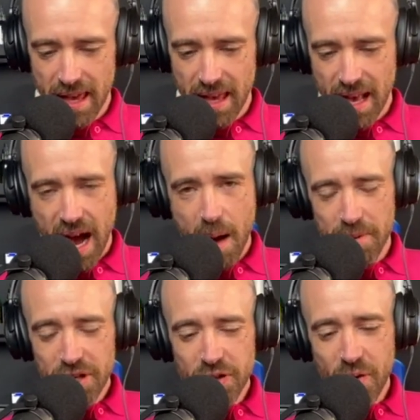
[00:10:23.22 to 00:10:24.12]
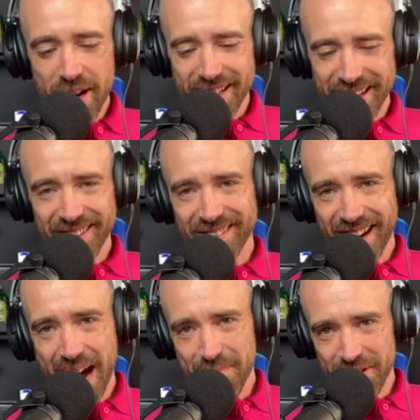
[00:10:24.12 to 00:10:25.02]
I'm enjoying this.
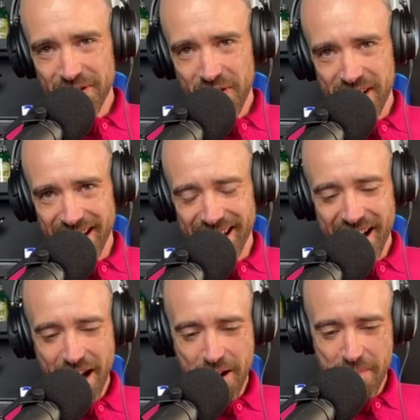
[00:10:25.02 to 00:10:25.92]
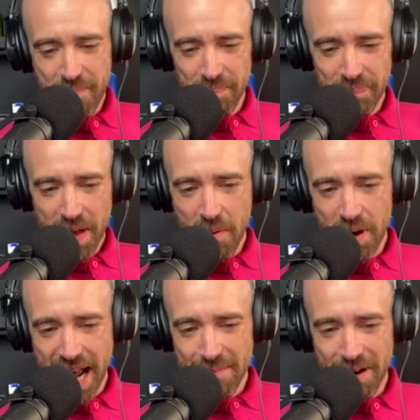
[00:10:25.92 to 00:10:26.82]
I'm enjoying it. I
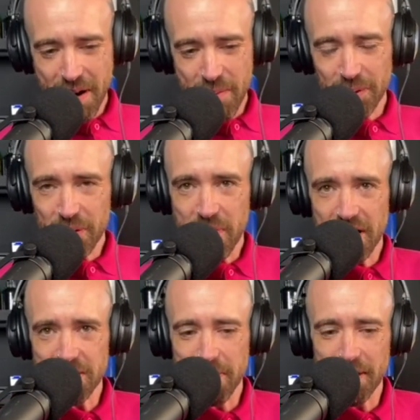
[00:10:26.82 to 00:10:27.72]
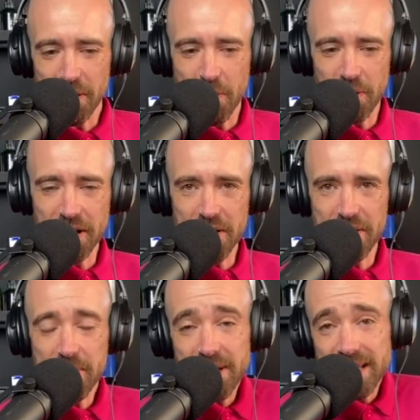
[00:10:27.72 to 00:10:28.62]
won't hammer home too much about the quality of
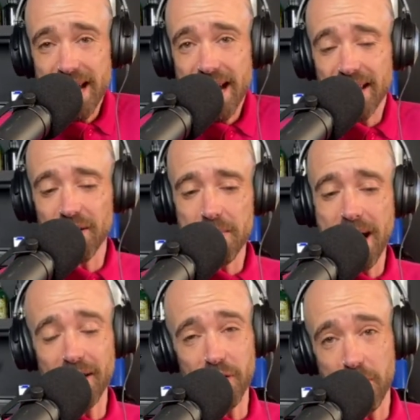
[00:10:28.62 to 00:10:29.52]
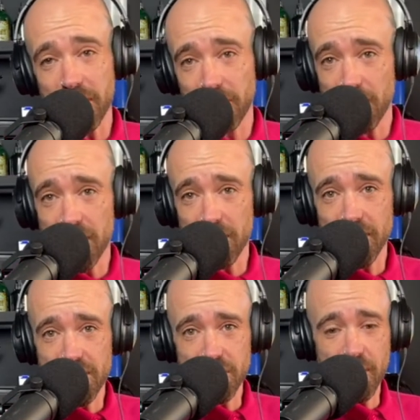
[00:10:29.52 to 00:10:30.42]
it because, yeah, again, it doesn't really matter too much because I'm really, really
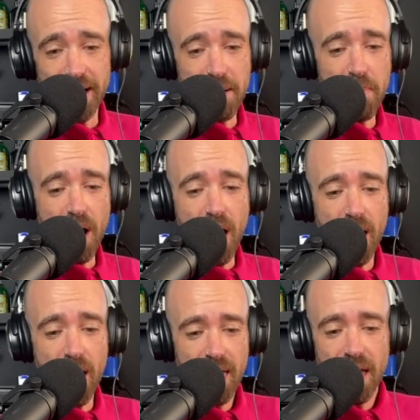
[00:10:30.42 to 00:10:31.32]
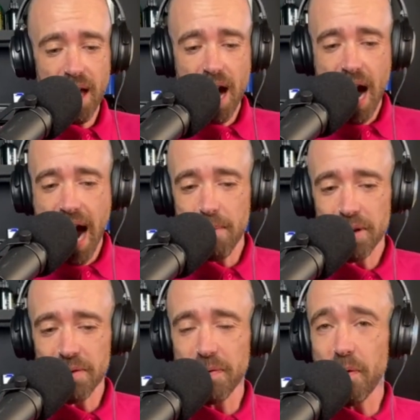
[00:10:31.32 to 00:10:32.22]
enjoying it. But I am
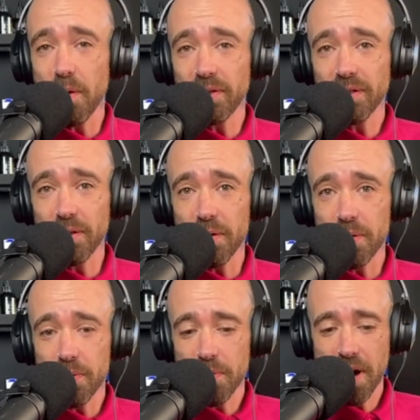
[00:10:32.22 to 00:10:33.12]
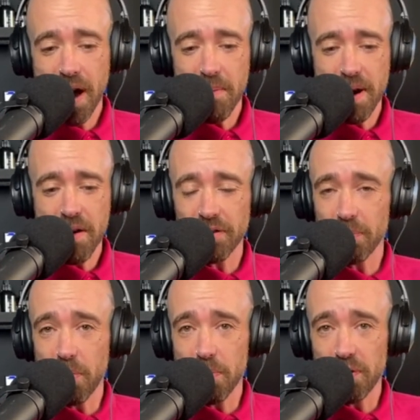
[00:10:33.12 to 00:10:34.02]
looking forward to hearing some
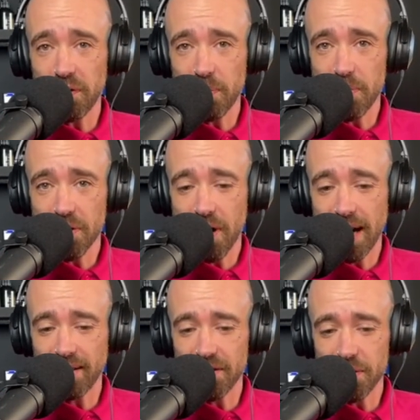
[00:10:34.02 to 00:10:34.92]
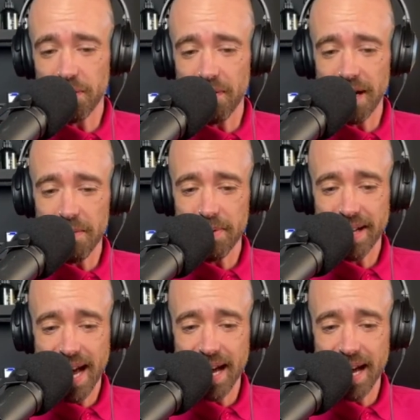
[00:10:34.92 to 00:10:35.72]
more music from you guys as you develop and that.